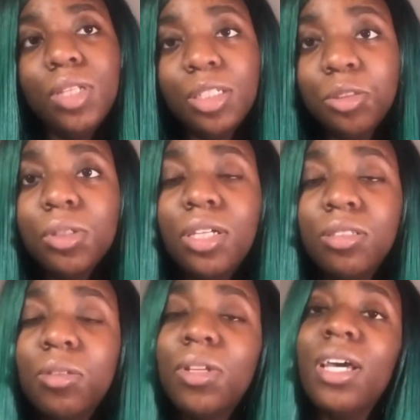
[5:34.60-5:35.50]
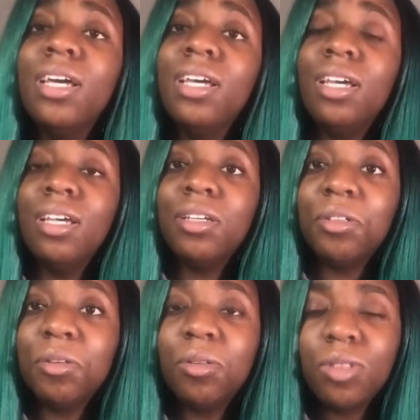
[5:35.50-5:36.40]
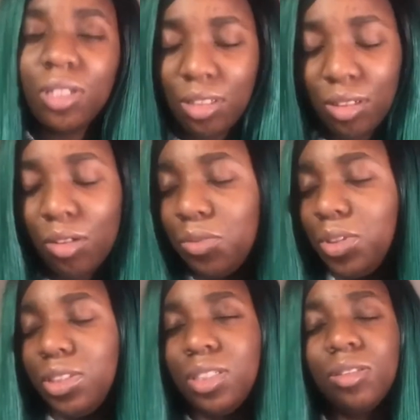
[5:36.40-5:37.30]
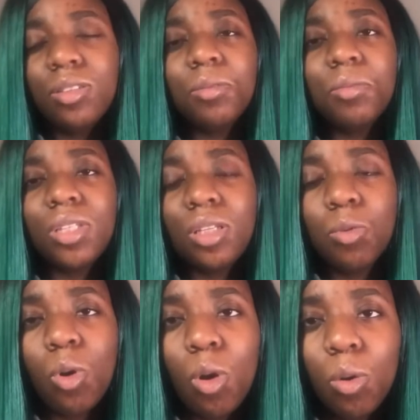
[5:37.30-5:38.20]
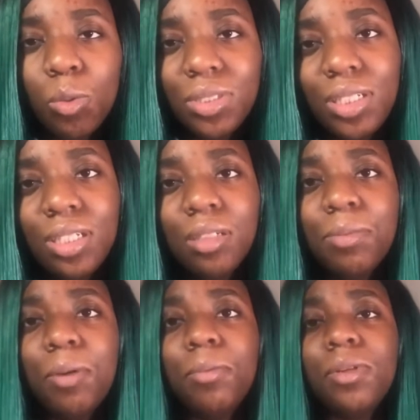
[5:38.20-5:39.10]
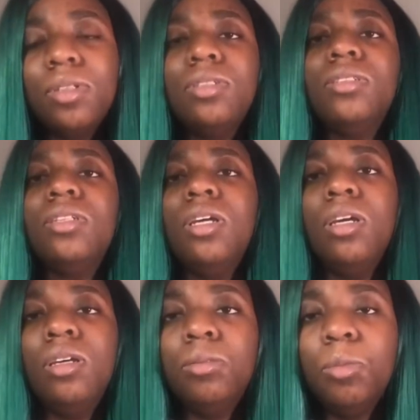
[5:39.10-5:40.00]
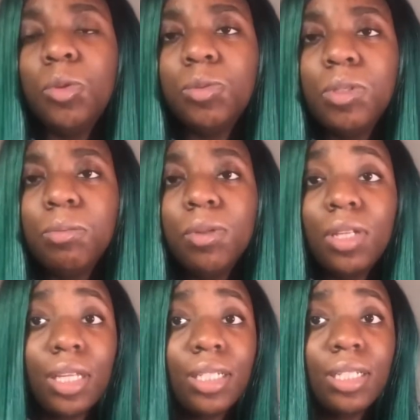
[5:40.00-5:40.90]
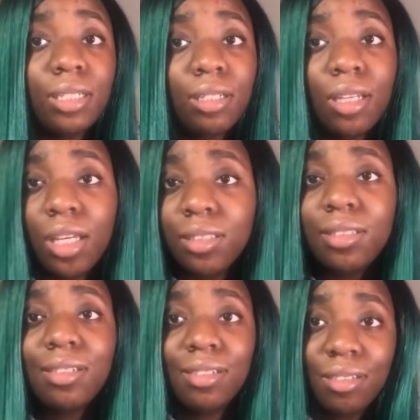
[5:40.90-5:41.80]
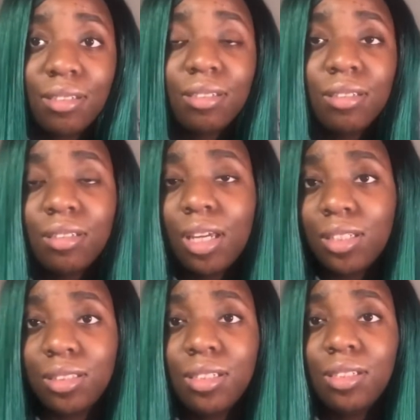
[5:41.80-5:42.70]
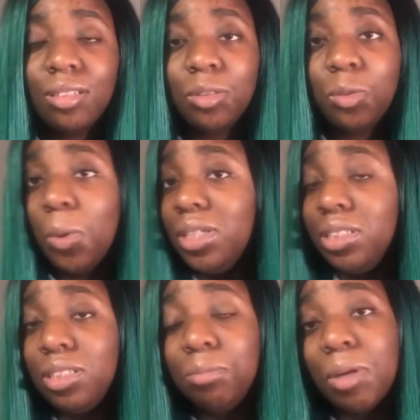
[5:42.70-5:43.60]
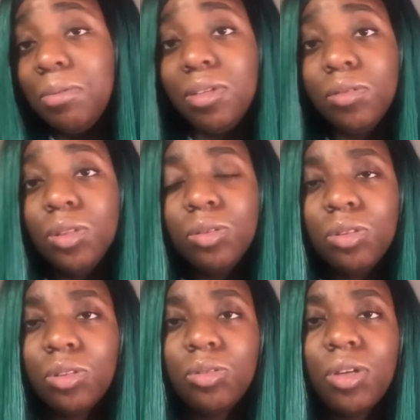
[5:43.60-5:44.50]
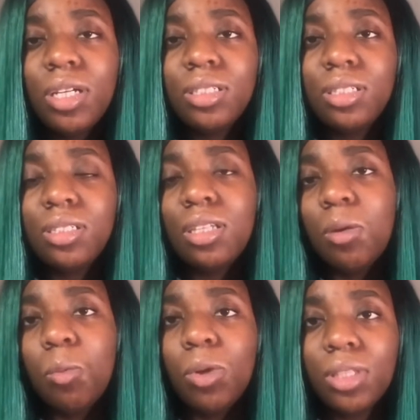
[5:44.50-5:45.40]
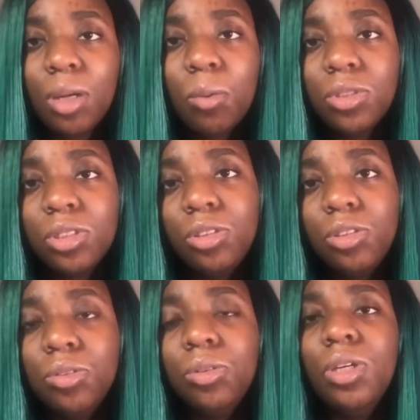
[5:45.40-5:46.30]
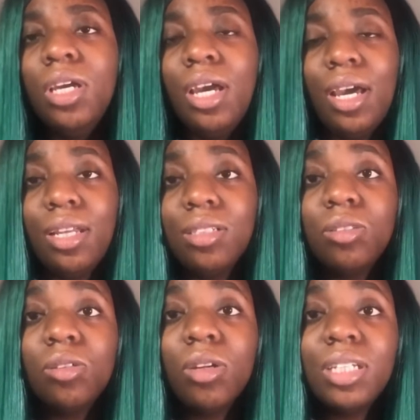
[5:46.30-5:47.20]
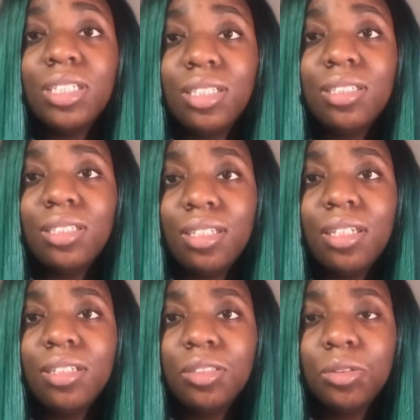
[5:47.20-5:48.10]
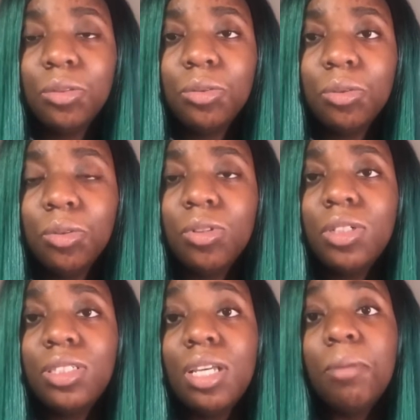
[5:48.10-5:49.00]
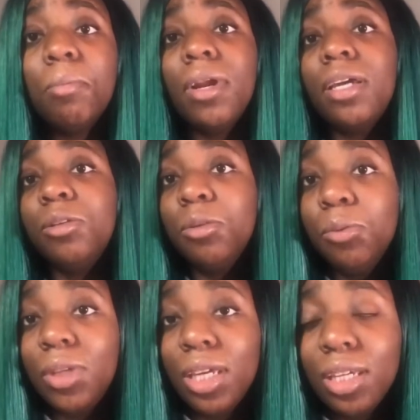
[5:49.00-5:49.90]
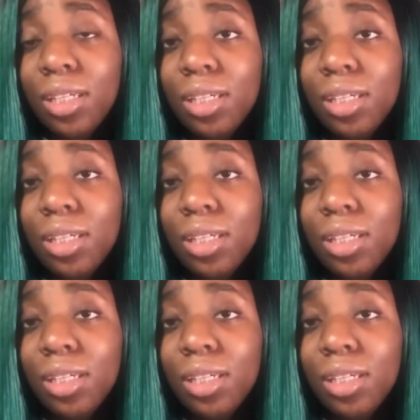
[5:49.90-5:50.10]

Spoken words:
you guys know that, you know, that obviously it's not something that you always think about, because most people are like 18, 19, 20, maybe even older, trying to decide what they want to do, and it's not an easy thing to understand. But I do think